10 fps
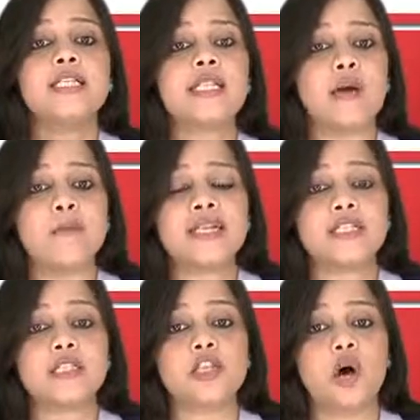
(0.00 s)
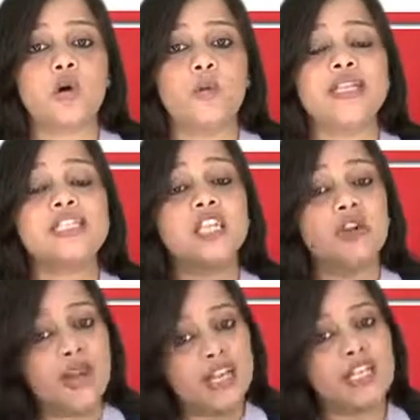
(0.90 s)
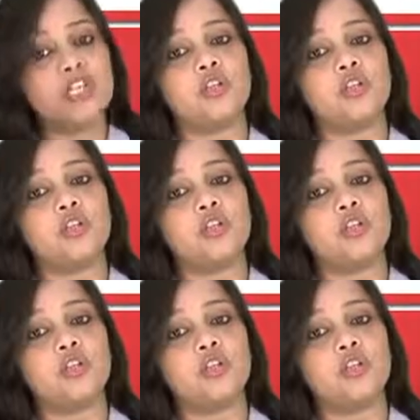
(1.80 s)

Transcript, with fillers: submits its documents directly to